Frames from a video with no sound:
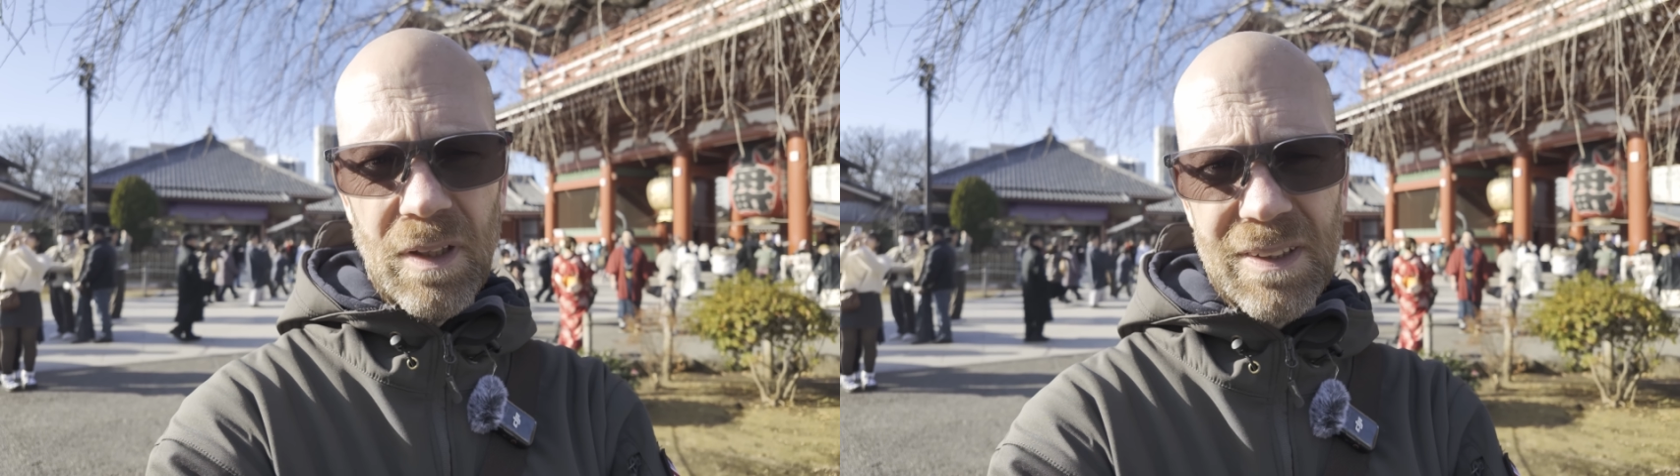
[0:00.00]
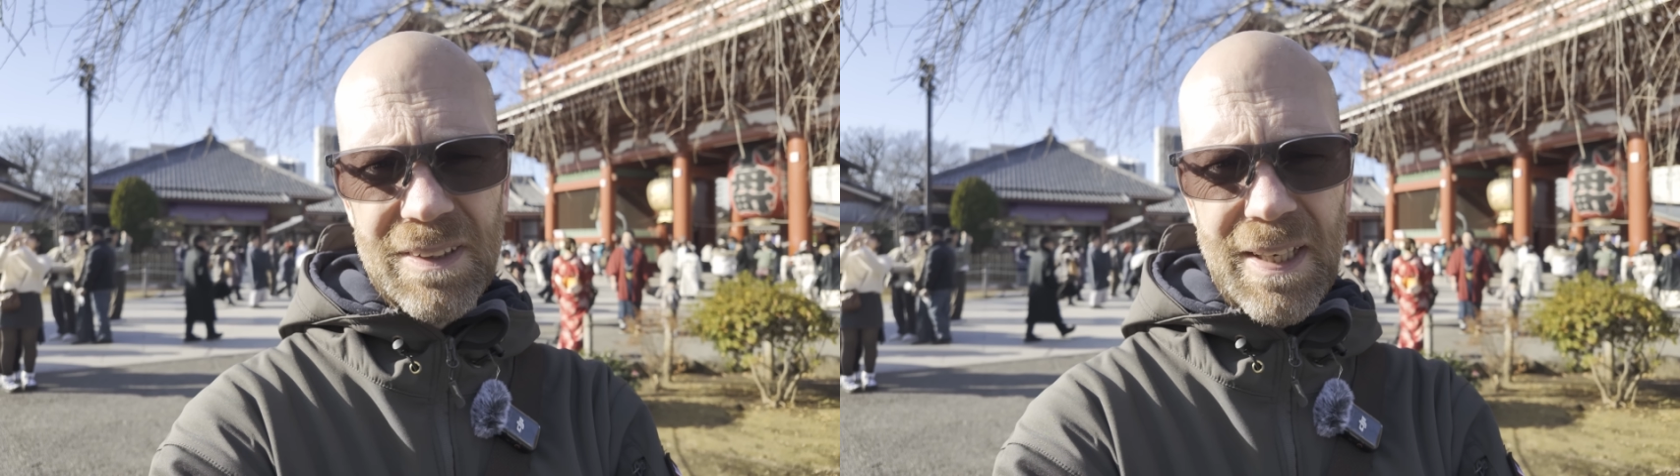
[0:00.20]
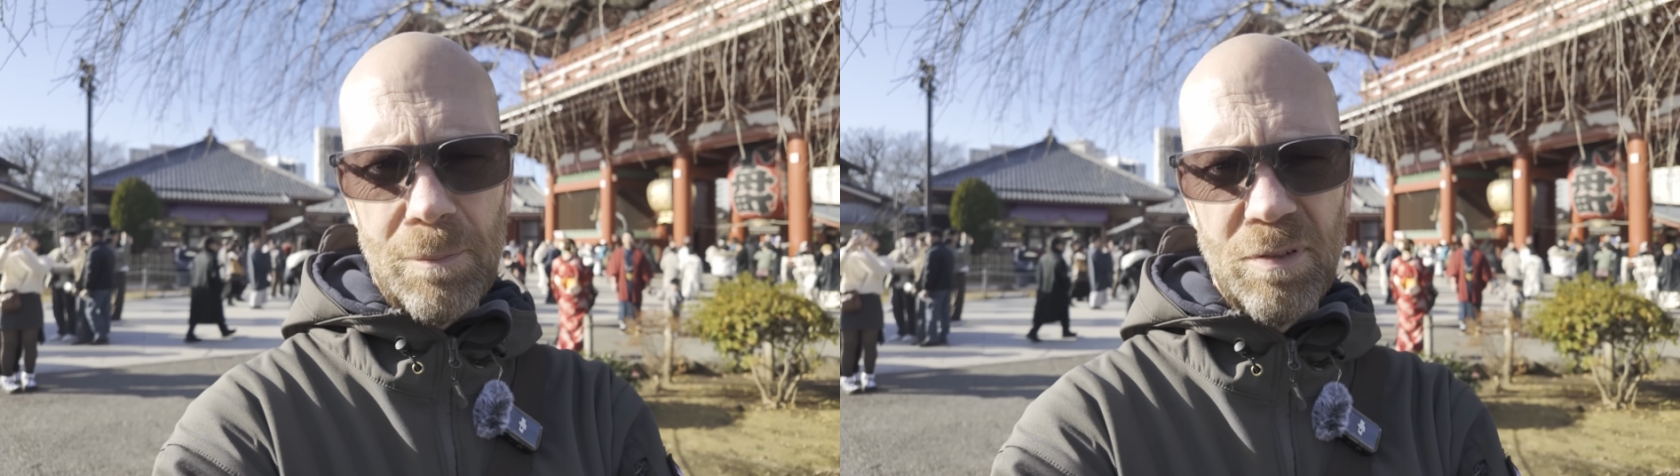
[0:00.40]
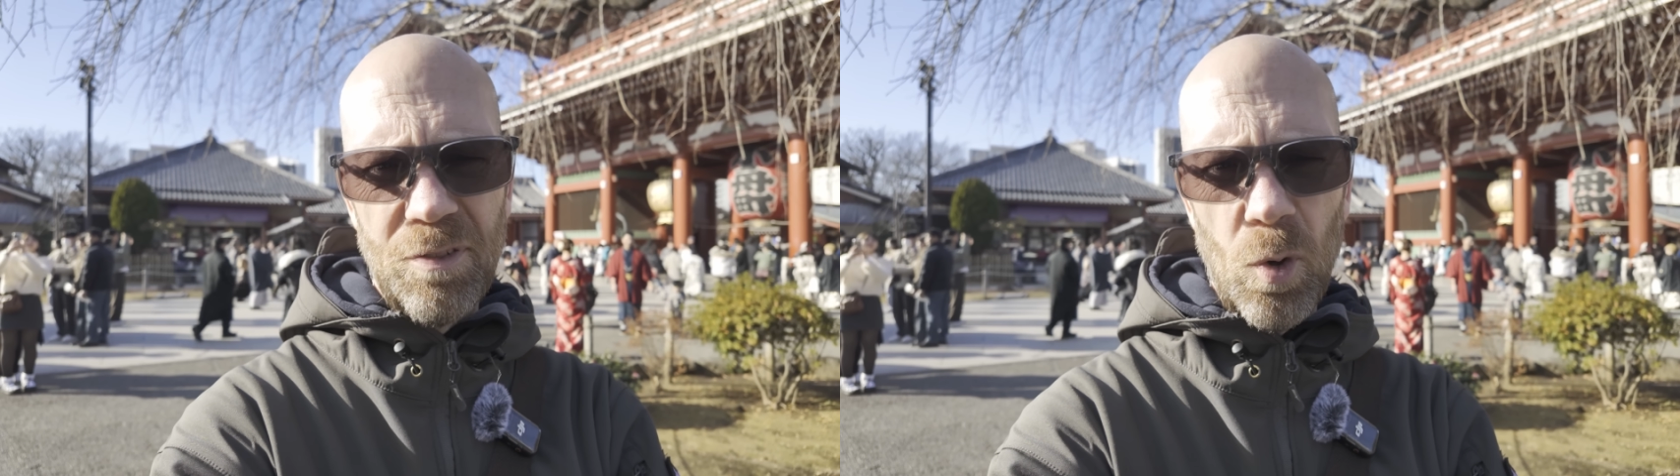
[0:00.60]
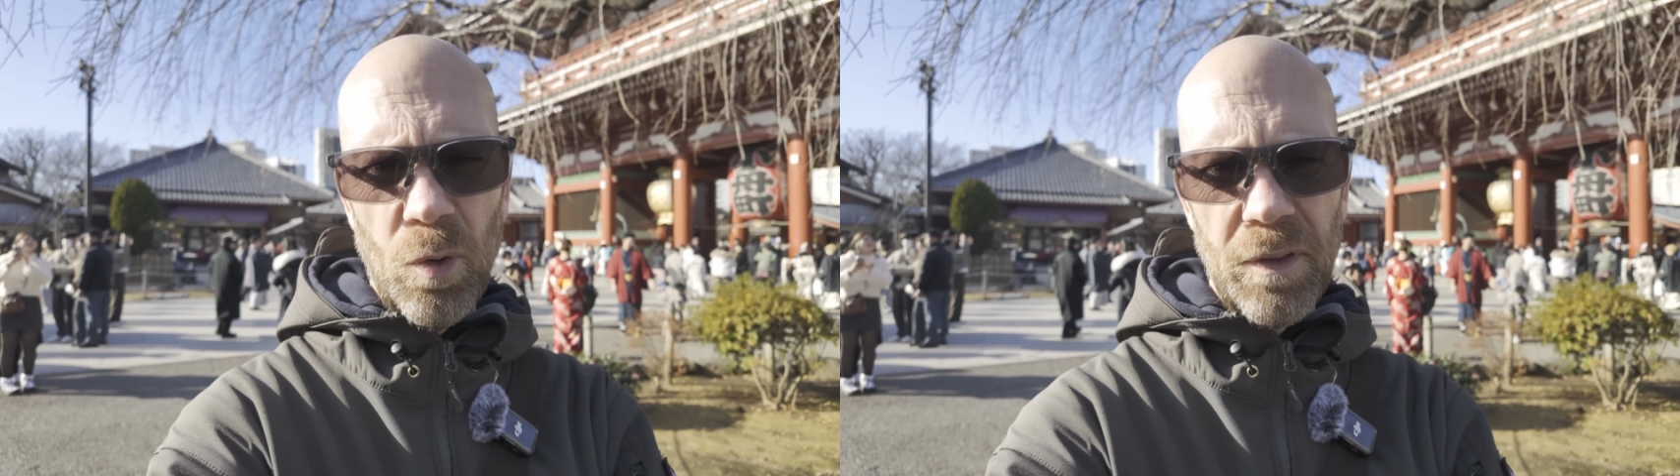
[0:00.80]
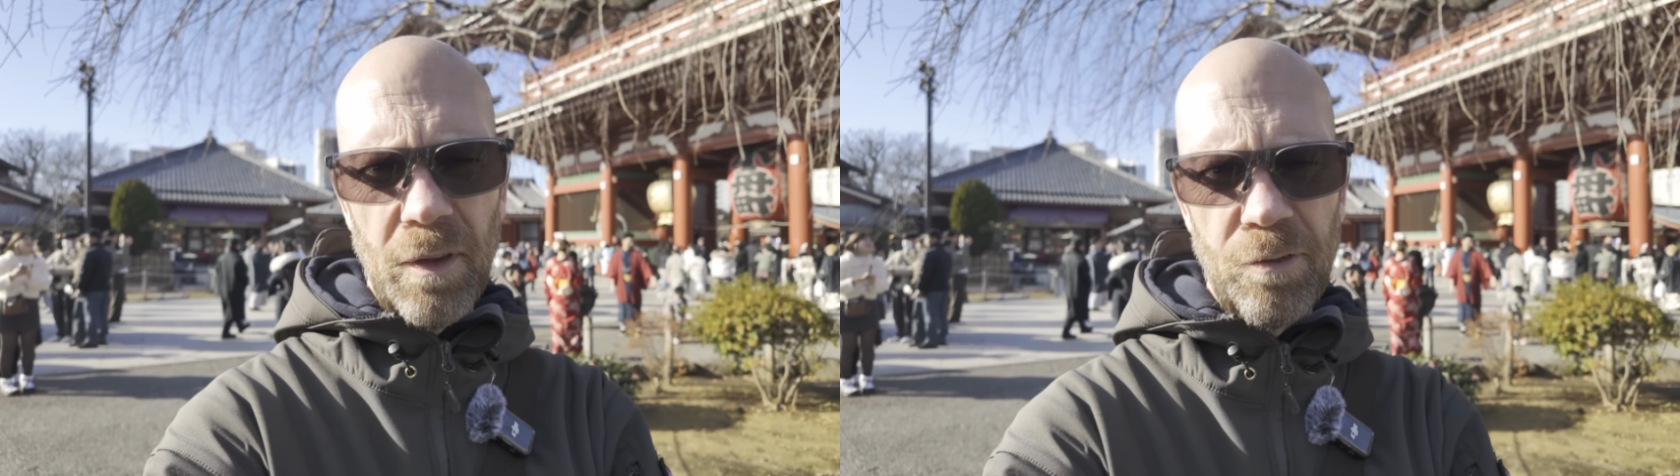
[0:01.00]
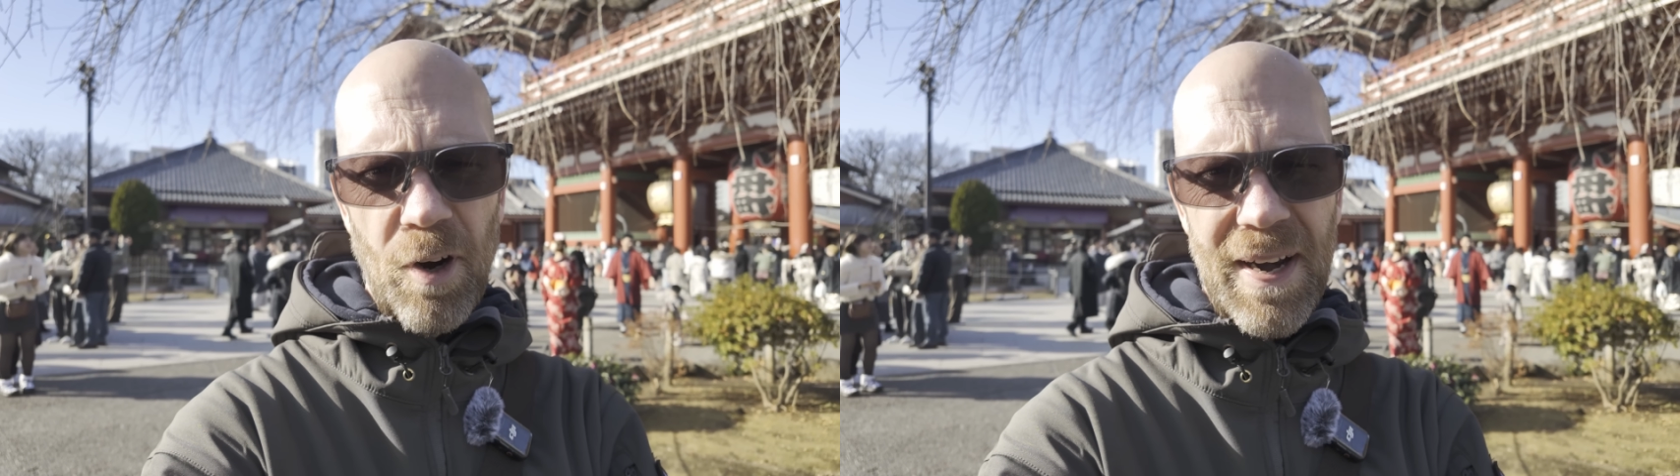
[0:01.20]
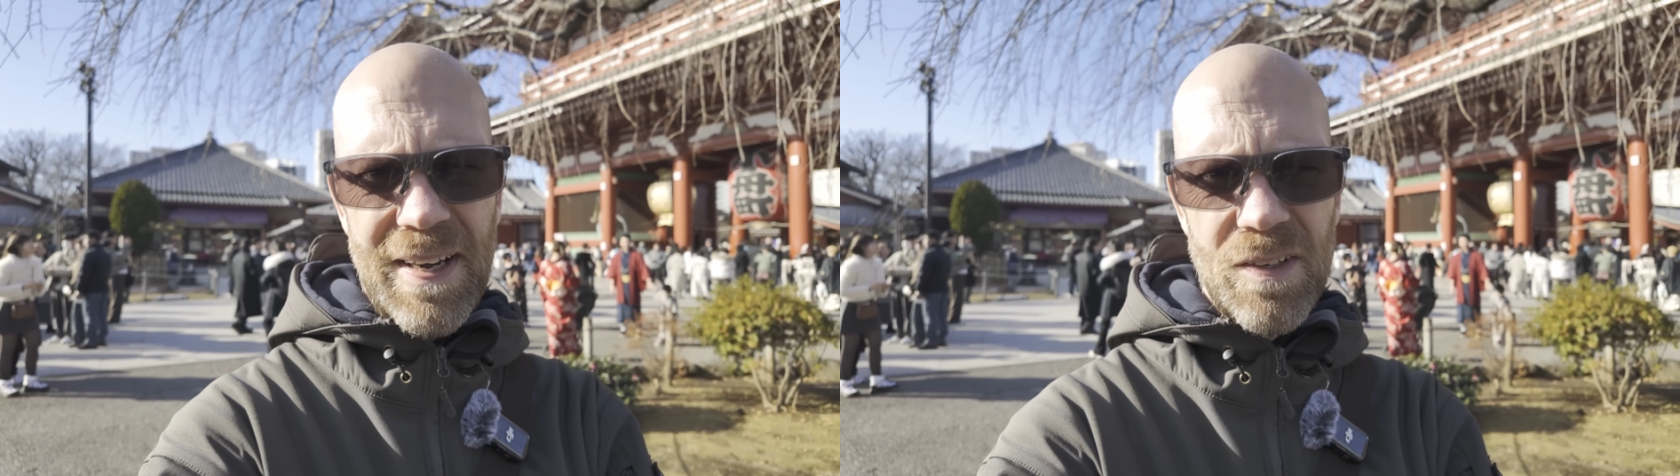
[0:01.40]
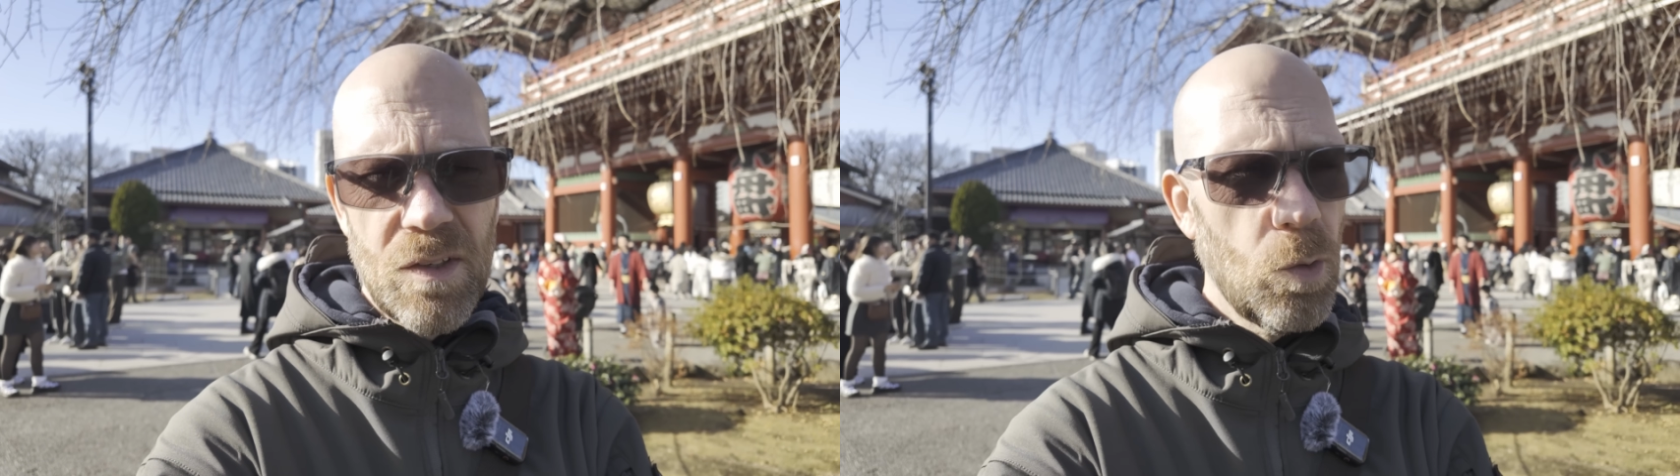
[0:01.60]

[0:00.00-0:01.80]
as I said before, that the phrase